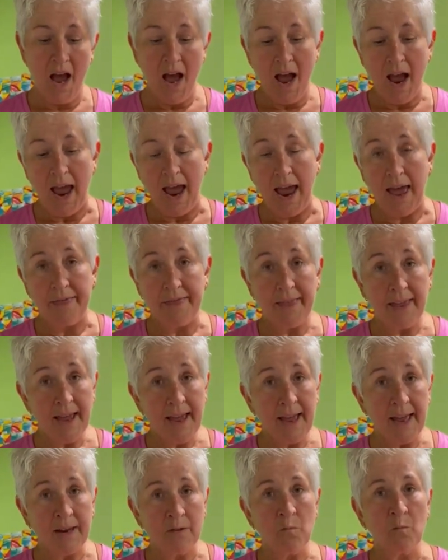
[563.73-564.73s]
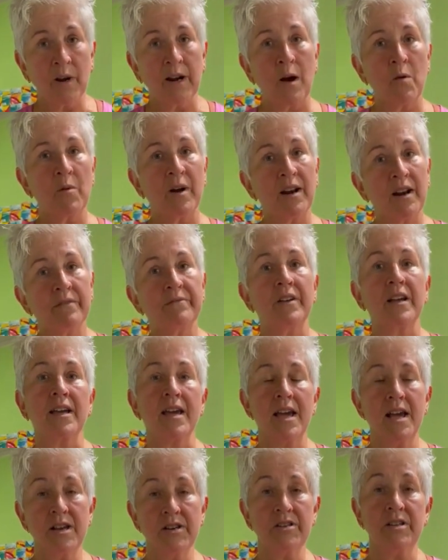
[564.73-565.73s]
And then when I went on
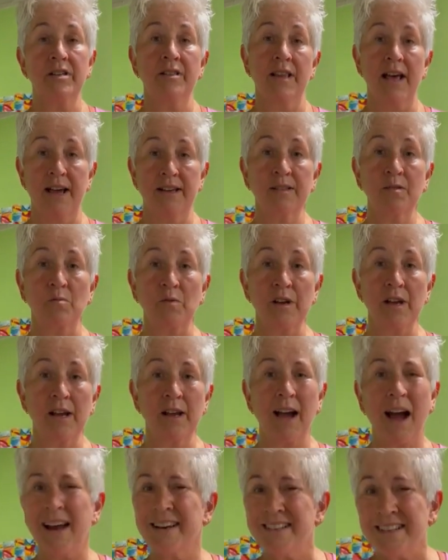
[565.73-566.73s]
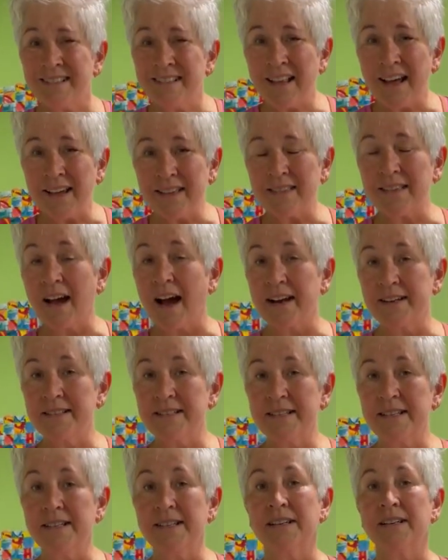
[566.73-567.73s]
vacation last week, I didn't like the
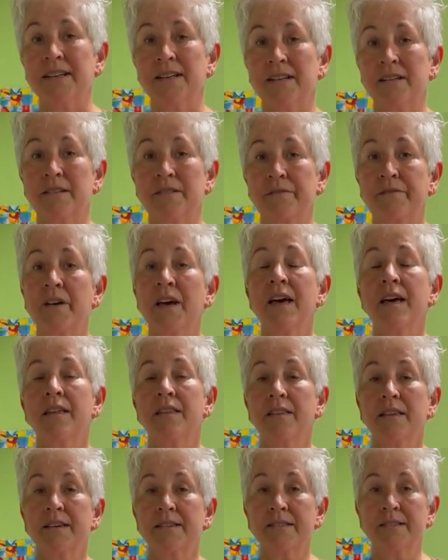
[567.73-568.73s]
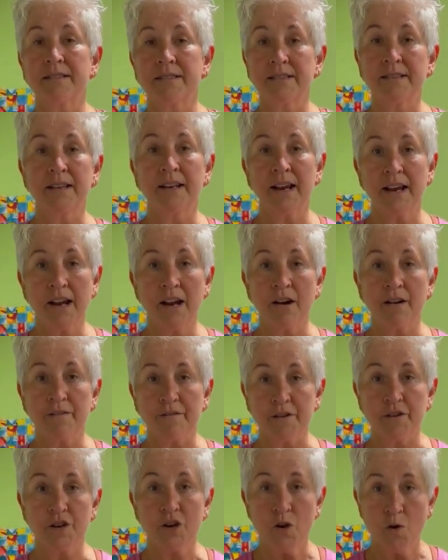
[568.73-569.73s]
idea of this sitting here for
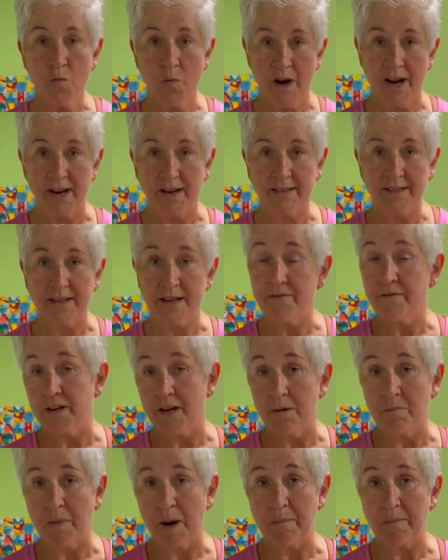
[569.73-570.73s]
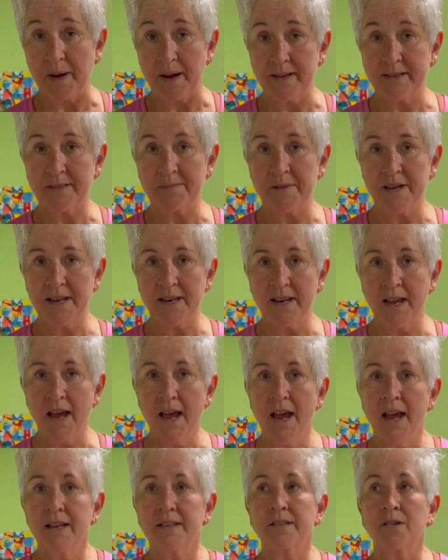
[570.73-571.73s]
2 weeks, even in my basement.
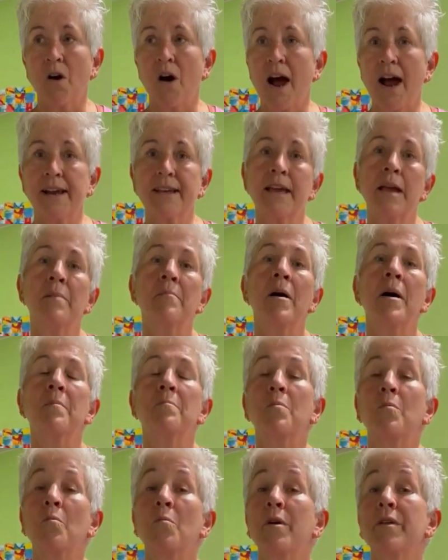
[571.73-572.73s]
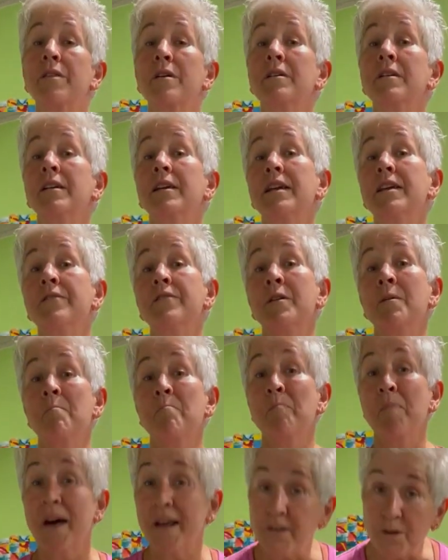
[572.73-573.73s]
So I came up with an even
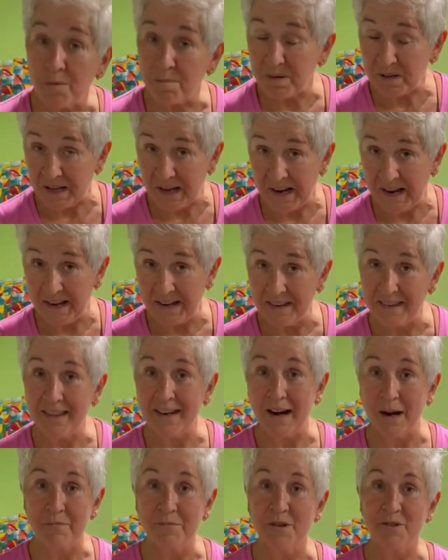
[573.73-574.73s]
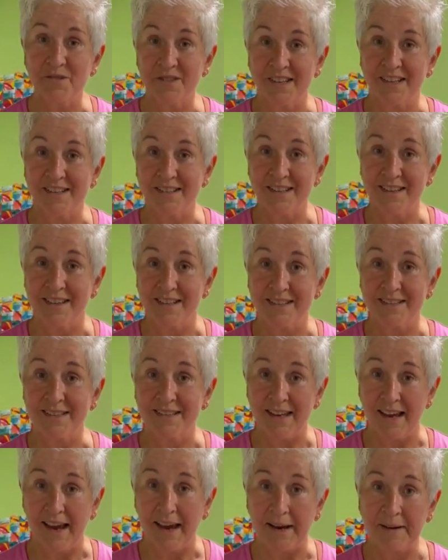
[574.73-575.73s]
better plan that I'm using to this
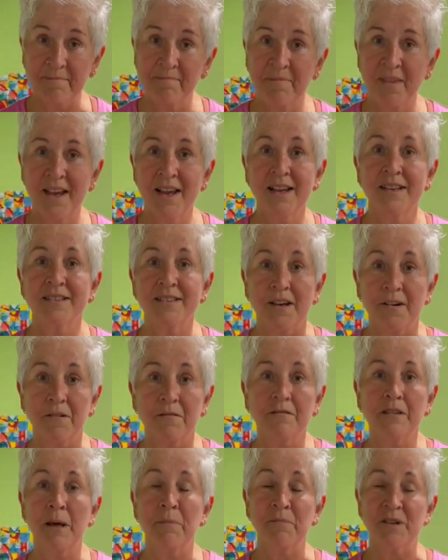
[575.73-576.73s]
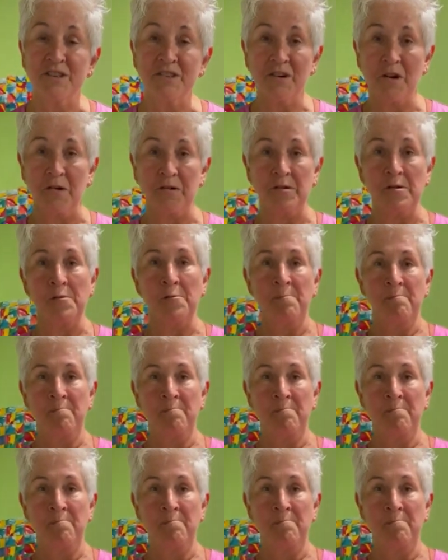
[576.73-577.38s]
day. So let me show you.